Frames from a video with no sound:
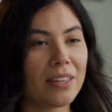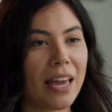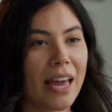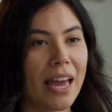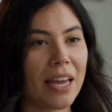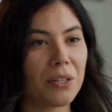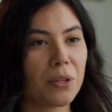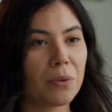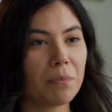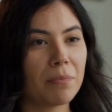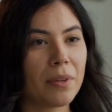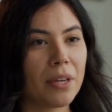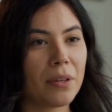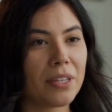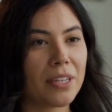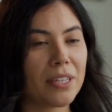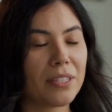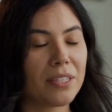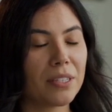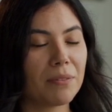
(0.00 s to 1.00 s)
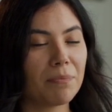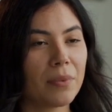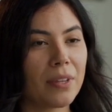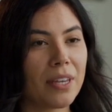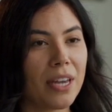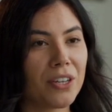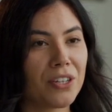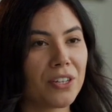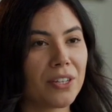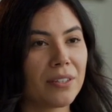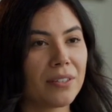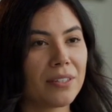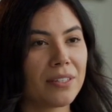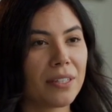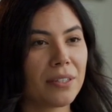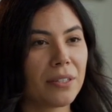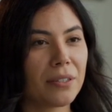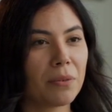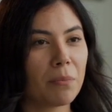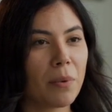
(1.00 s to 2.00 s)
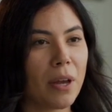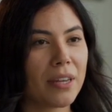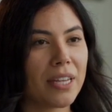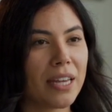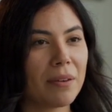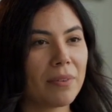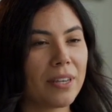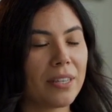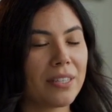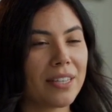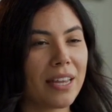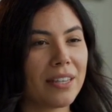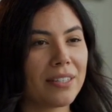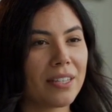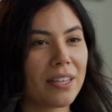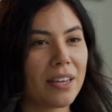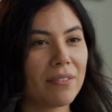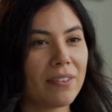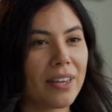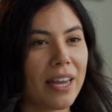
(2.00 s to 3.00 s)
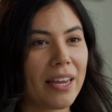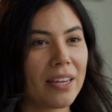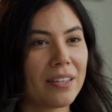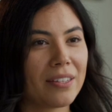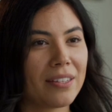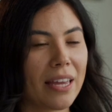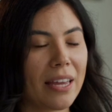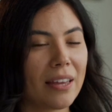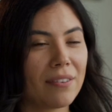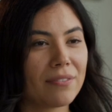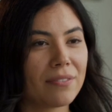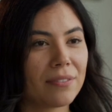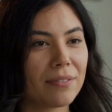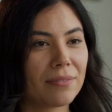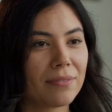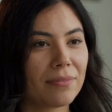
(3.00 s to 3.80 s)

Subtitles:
to handle billions of predictions while keeping sensitive data safe.